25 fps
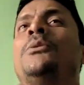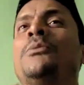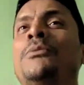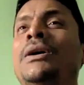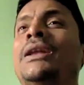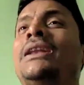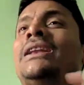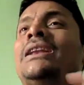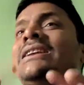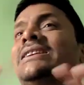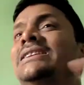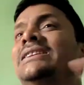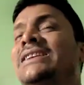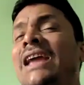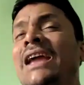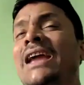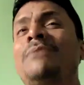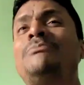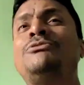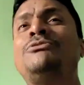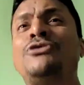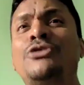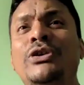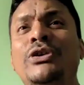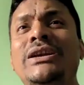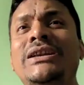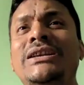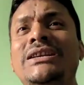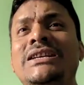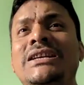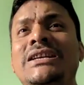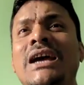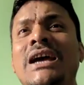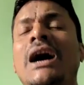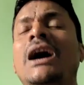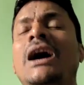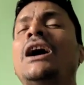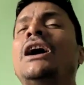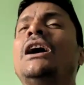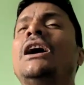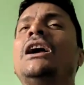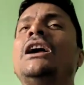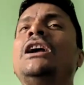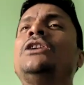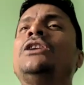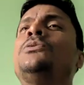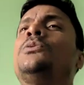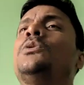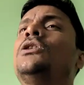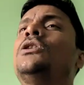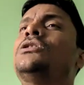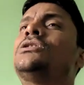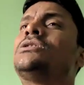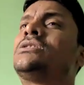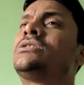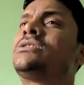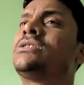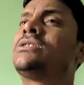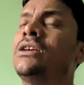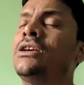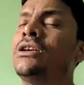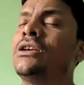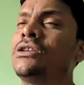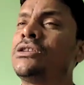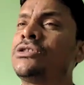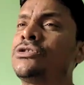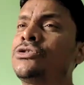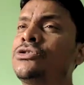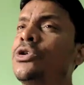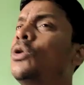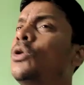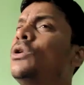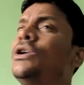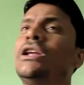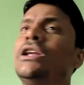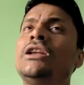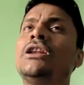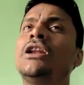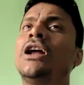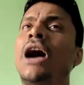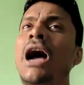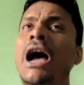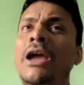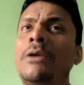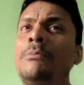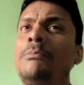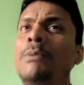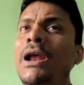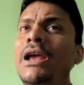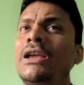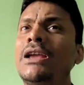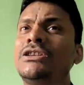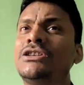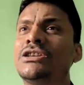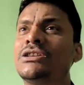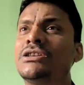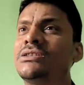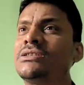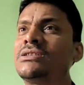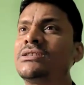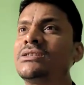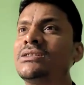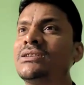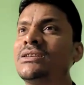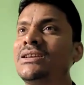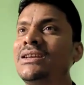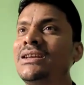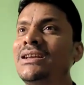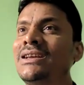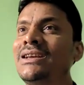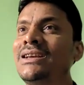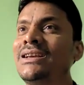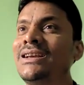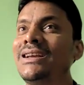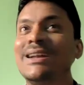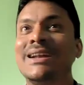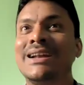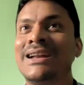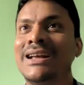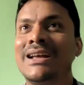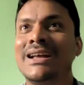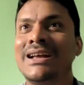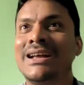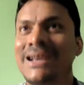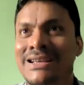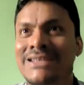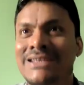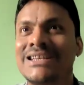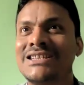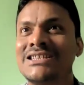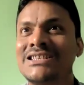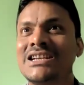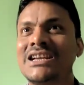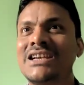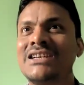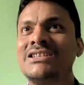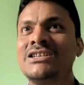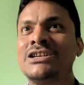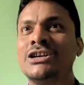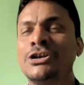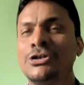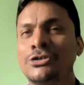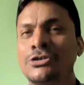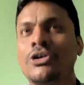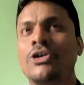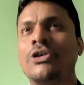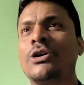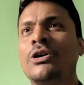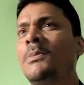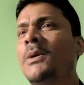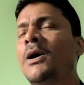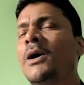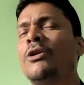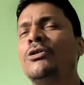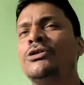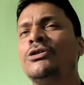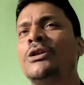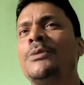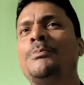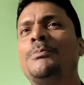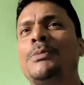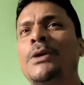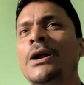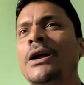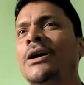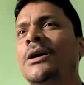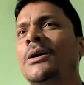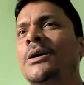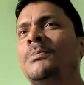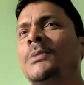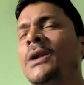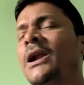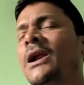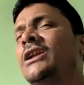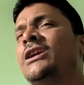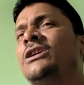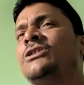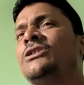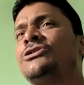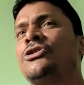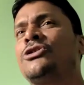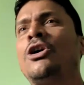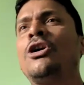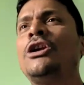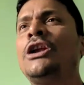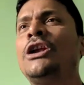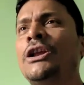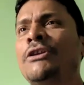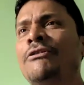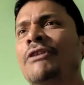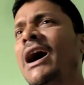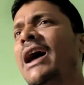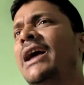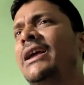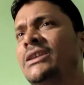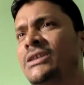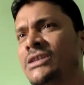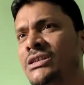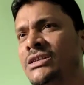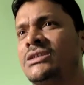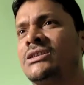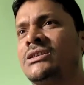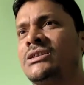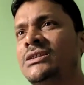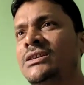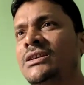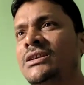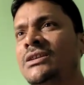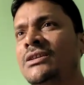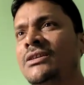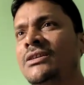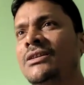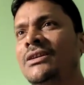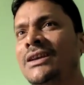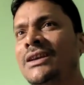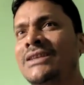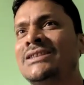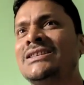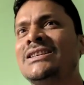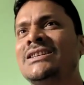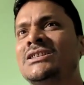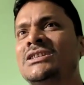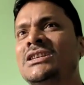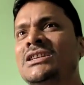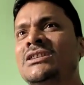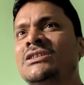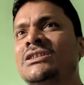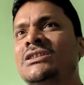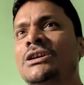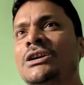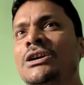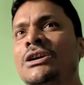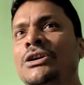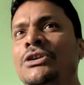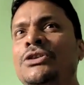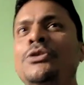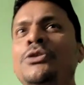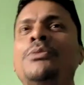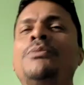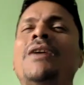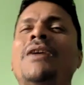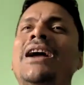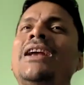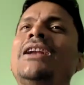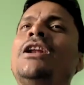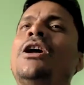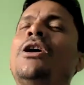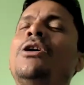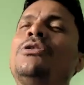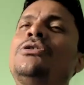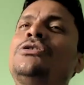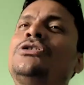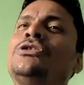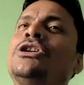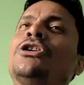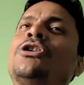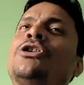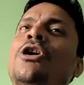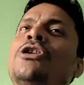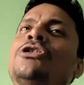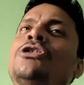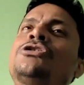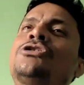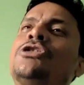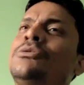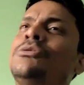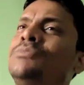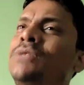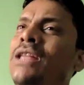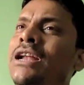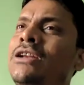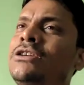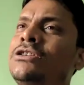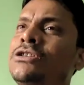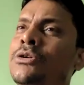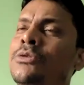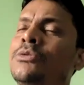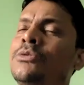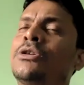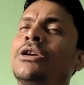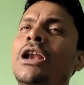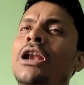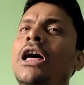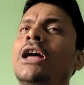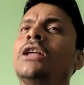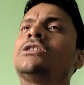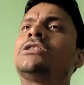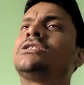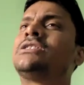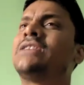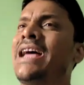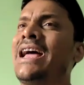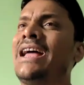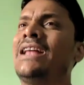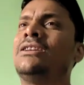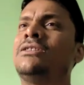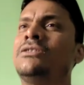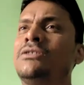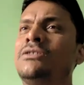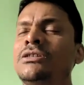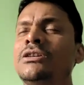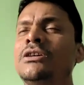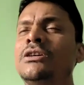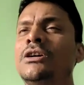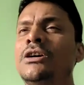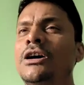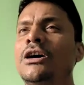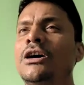when it came to India, it was sold in a high prices, isn't it? Talk about the product called Levi's, isn't it? You find out the cost of that clothes and